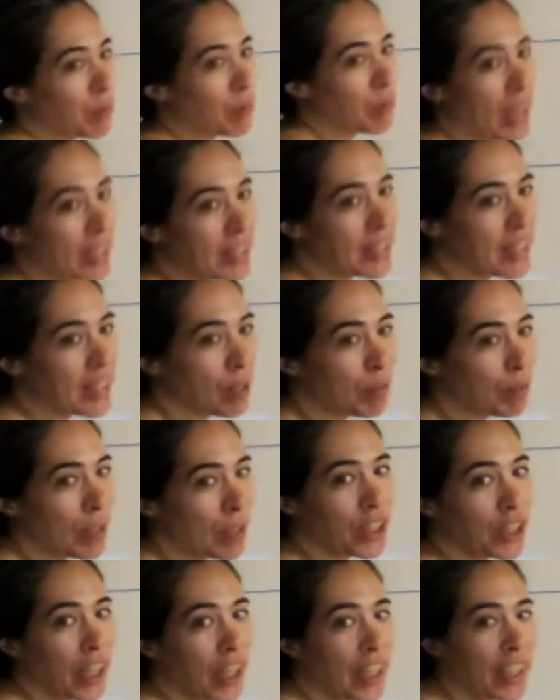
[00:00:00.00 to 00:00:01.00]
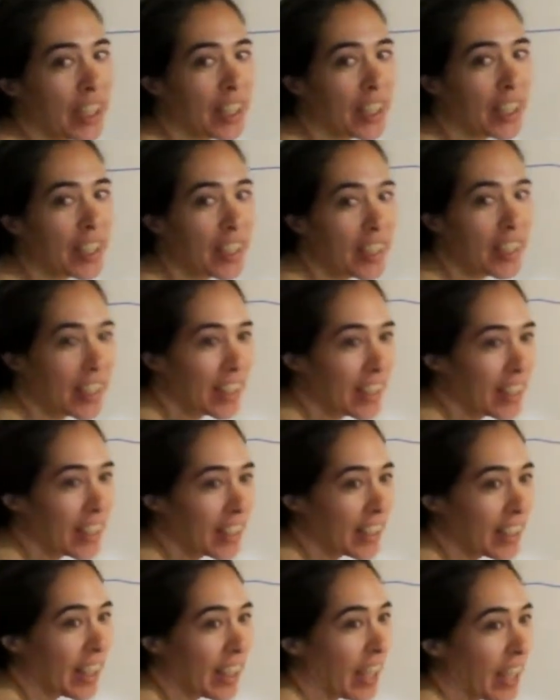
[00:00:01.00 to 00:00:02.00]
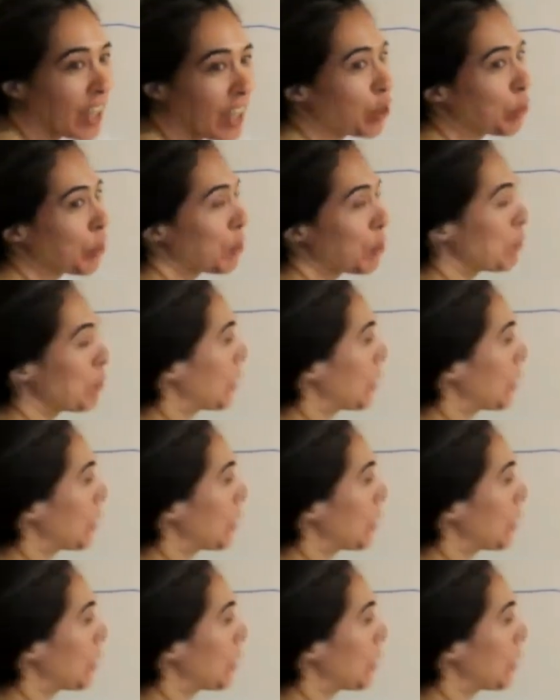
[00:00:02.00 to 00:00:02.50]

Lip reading: Maxed out my credit, had no more